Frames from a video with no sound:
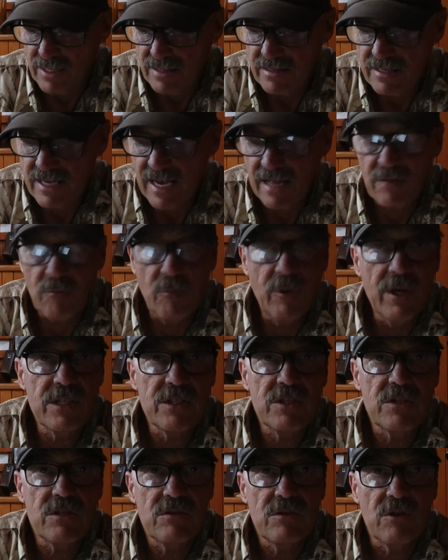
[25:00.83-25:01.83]
yeah, the
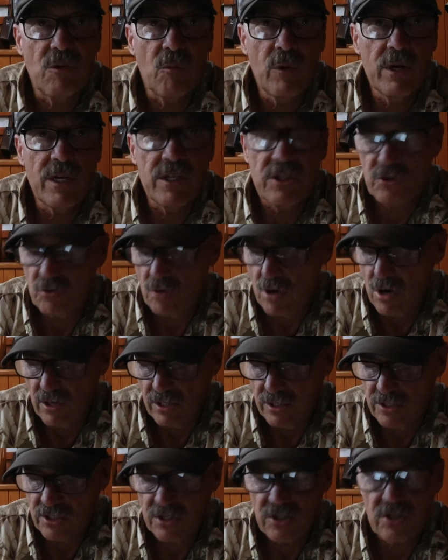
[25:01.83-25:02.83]
wind is strong.
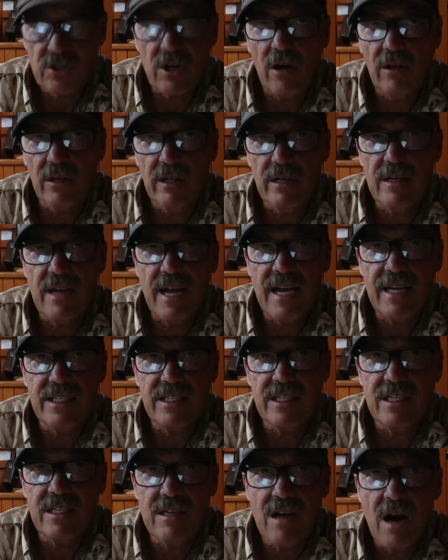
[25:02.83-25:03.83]
It's a solid
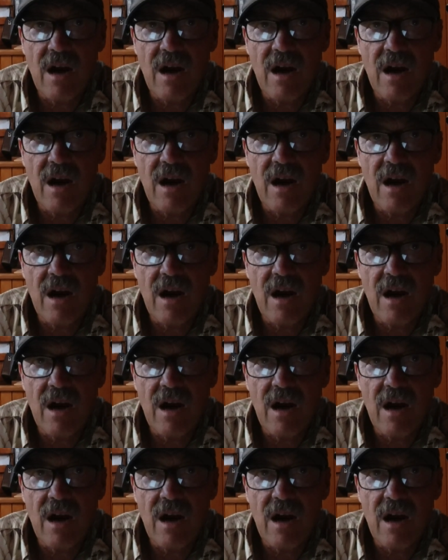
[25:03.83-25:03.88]
18